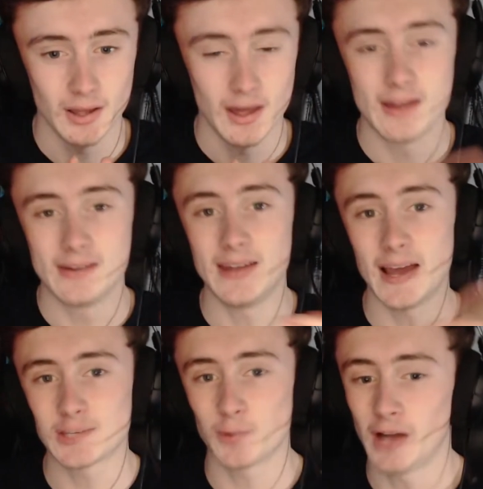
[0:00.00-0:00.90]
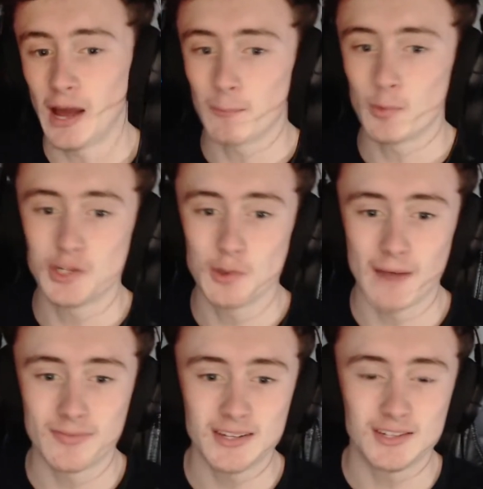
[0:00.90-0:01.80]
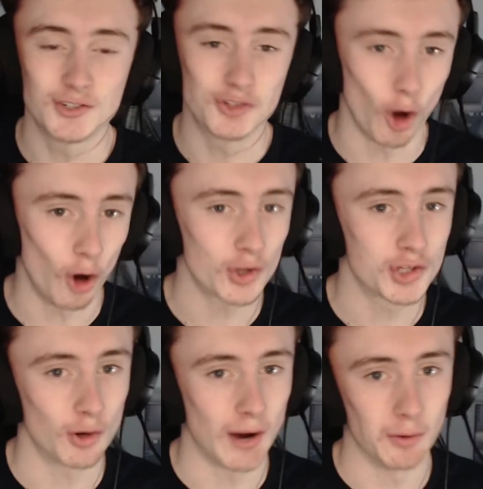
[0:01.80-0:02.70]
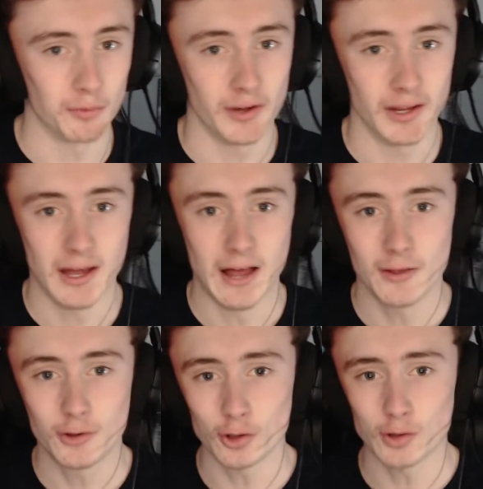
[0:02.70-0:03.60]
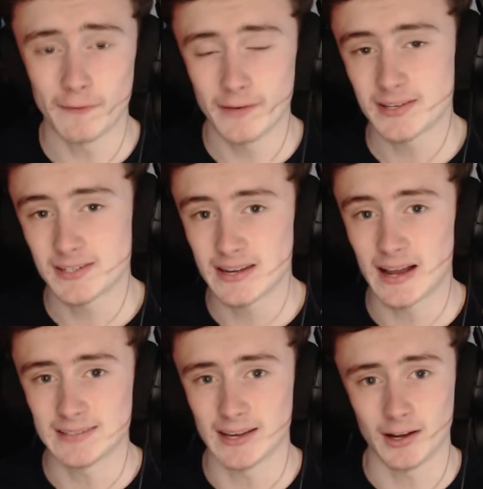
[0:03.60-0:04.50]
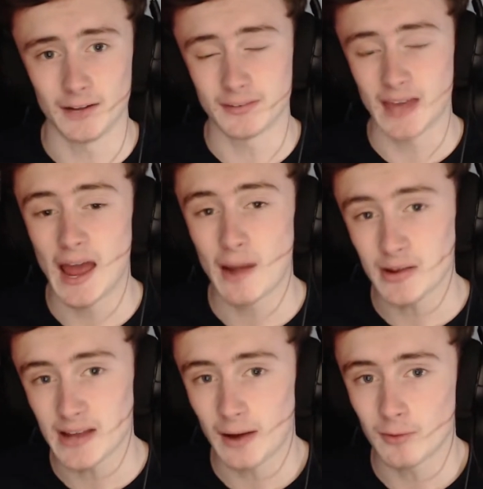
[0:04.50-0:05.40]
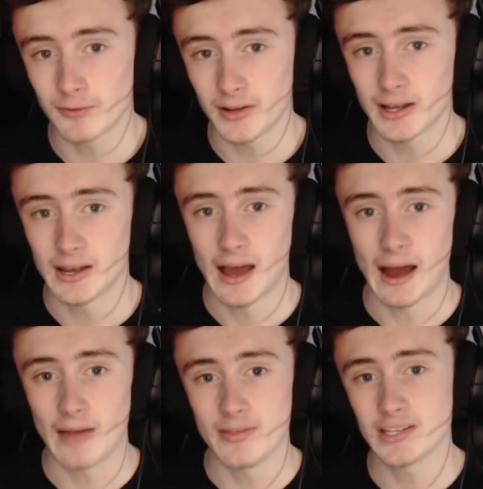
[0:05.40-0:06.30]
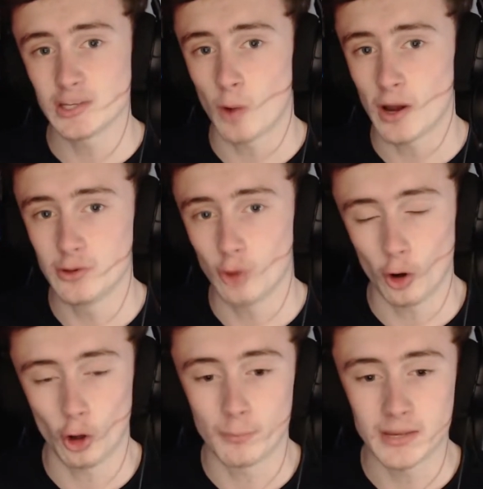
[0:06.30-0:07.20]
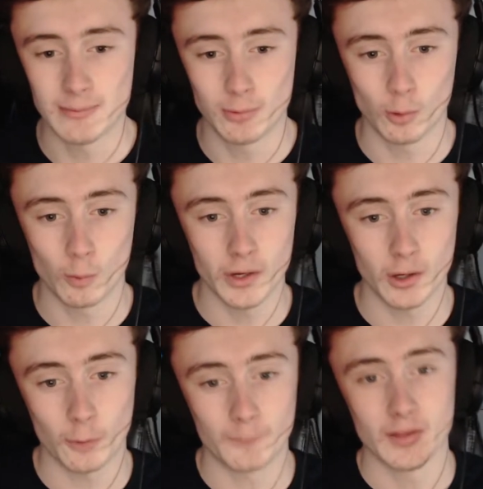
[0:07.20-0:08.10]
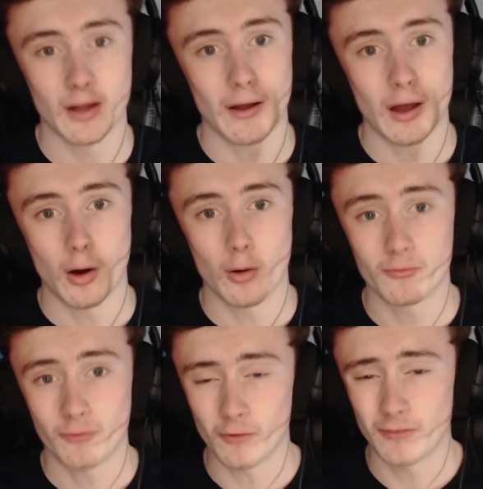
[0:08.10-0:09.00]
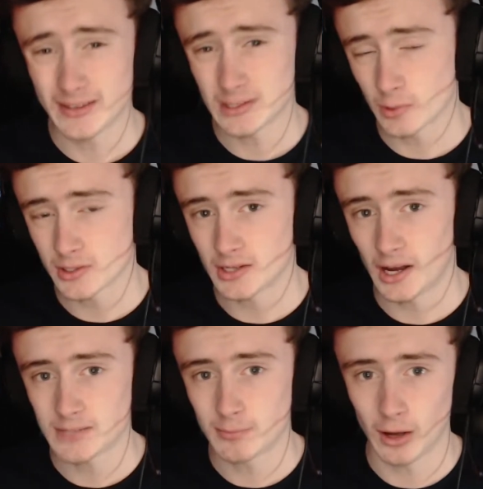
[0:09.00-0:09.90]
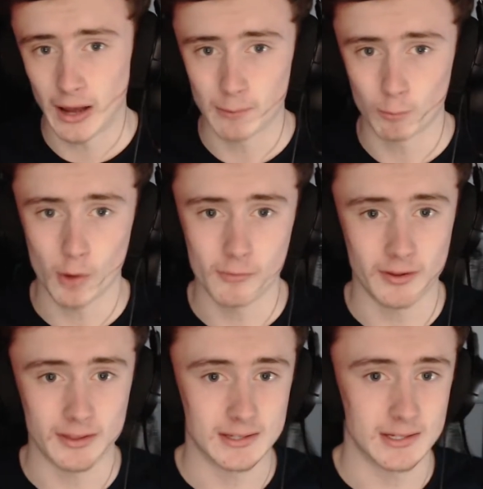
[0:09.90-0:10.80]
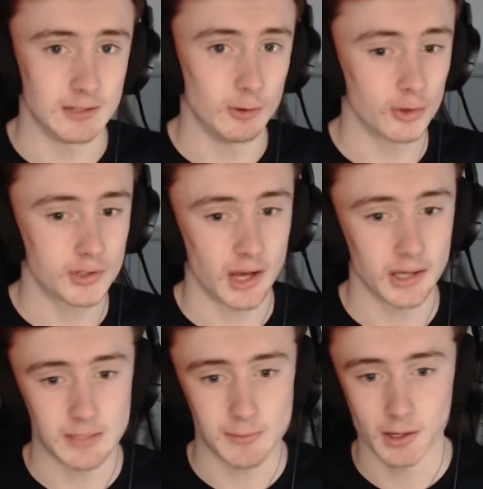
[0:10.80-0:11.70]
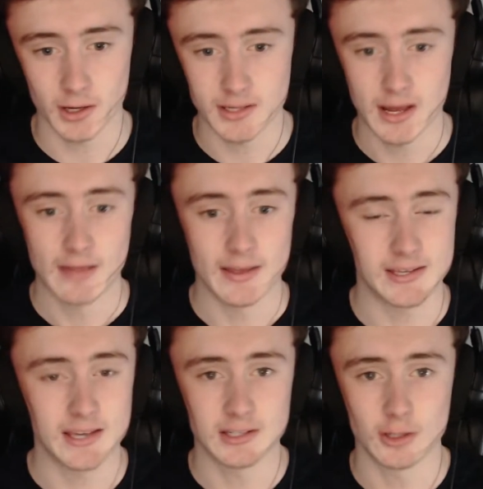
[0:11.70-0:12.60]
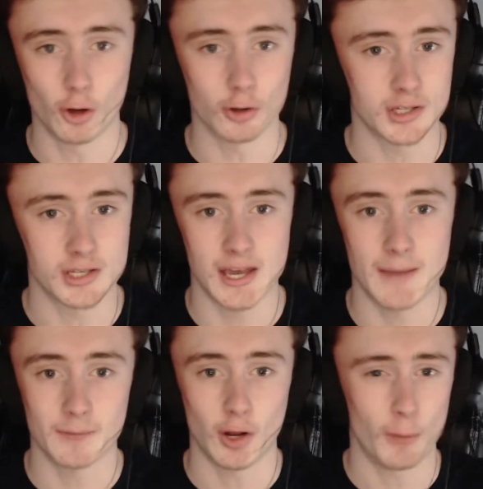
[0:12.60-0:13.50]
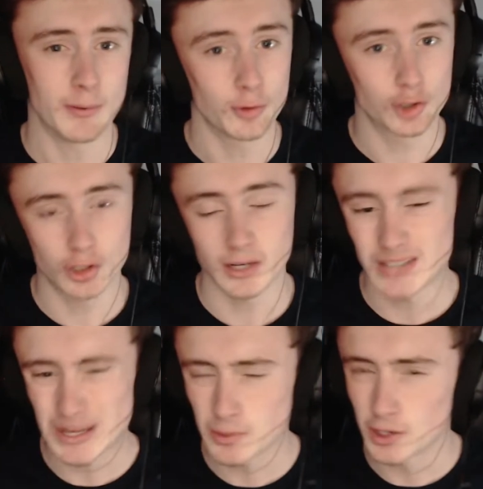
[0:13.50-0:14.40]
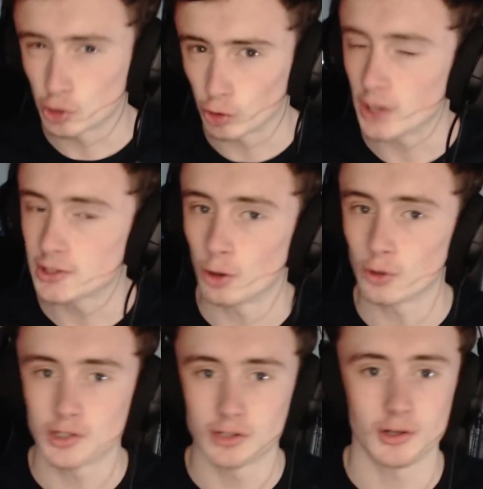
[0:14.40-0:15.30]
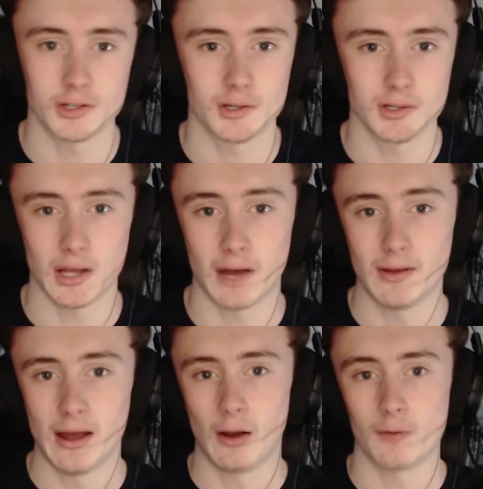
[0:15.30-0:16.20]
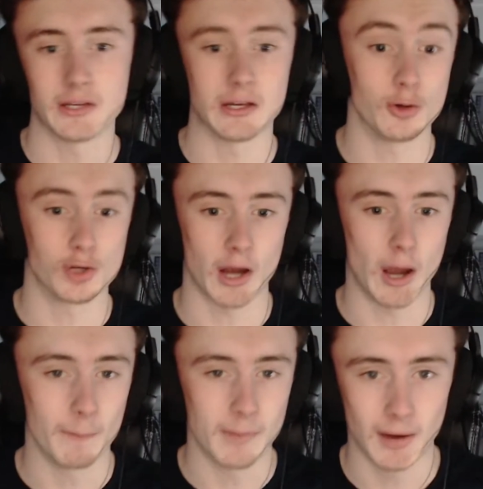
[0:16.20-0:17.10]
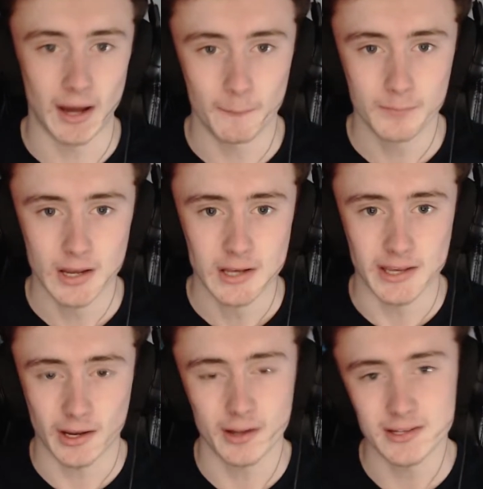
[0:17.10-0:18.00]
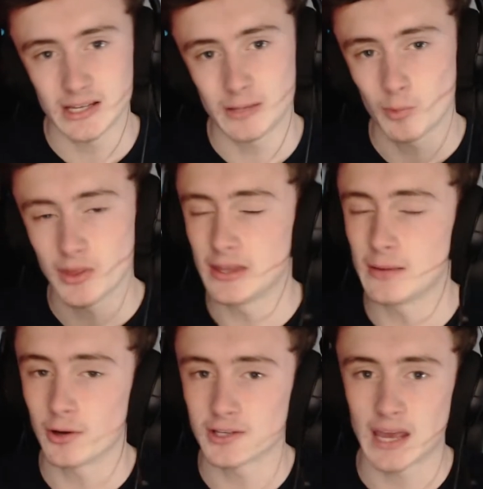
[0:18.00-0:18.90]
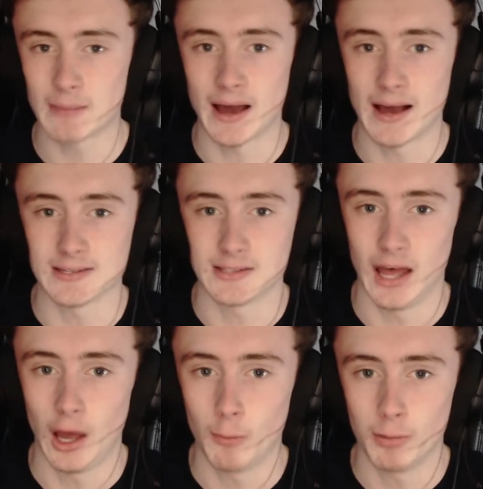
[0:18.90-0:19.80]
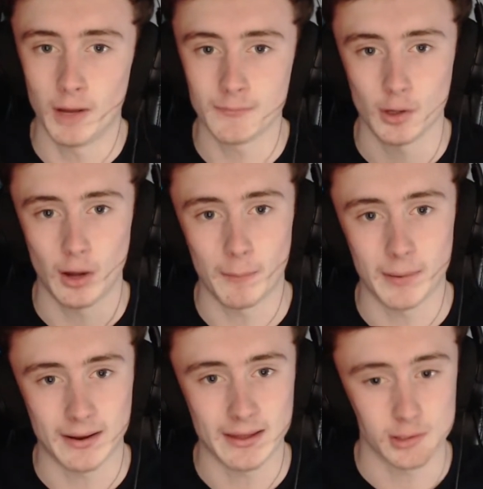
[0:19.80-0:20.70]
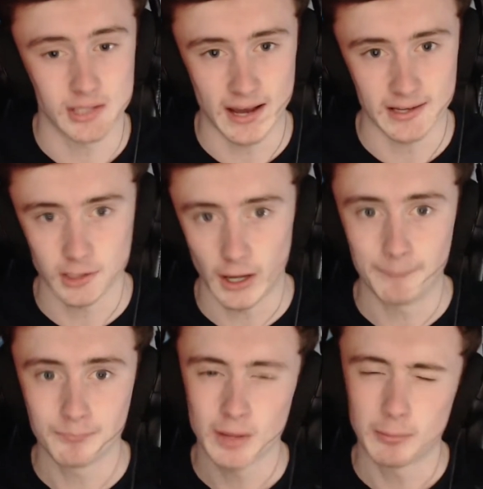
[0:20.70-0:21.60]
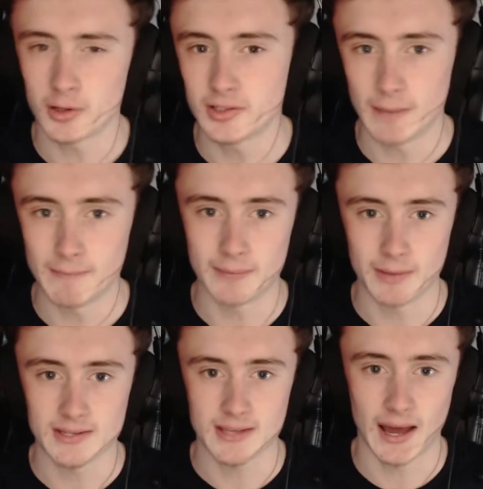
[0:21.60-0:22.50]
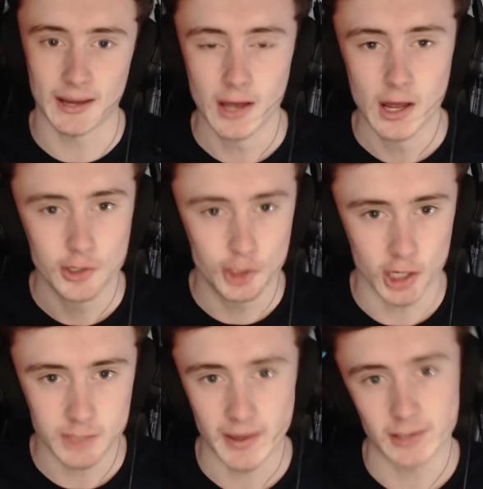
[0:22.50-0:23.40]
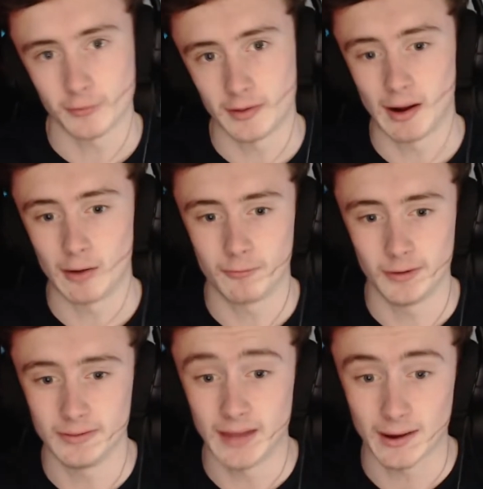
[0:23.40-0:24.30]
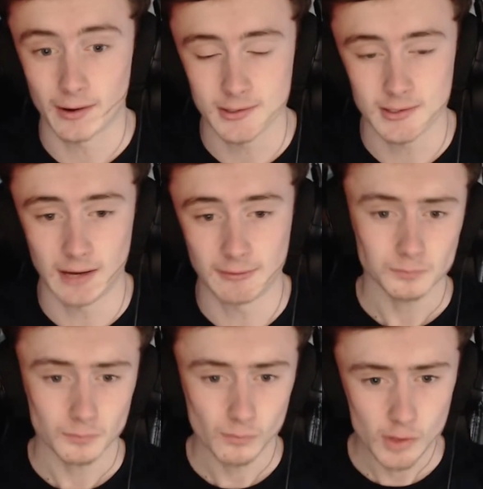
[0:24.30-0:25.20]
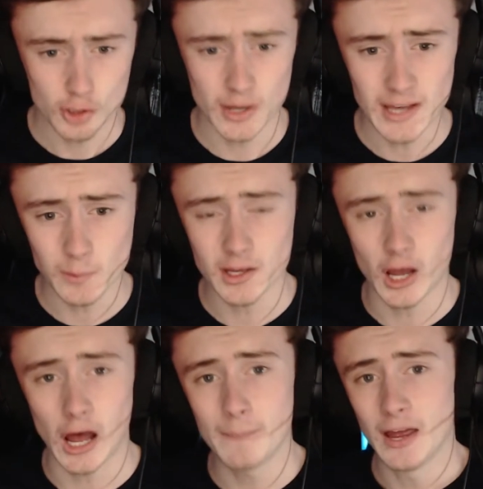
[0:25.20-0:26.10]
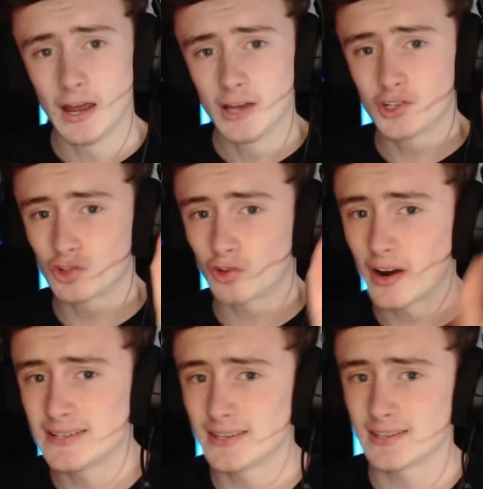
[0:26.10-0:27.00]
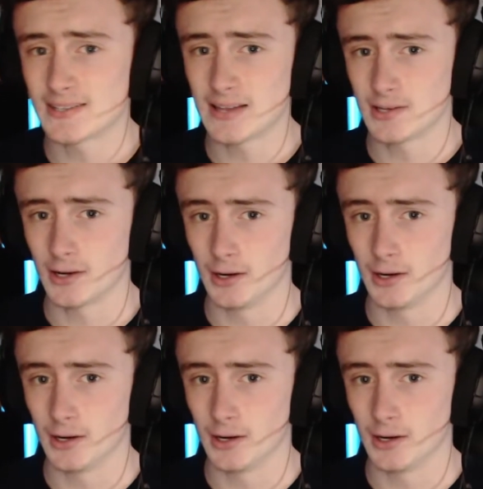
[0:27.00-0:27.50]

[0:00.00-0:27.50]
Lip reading: Next one up, we do have the doctor outfit. The doctor outfit is seen as that kind of caring outfit, and this is why not a lot of people will think this one's sus and won't think this is non-sus. It's because they see this as the doctor skin. A lot of people genuinely trust doctors and nurses and stuff. Obviously, they usually are helping people out. So they kind of see them within the Among Us game as the helper, you know, helping out, getting those tasks done, possibly done med-based scan just based off their outfit and that kind of stuff. So that's where they come straight in the center.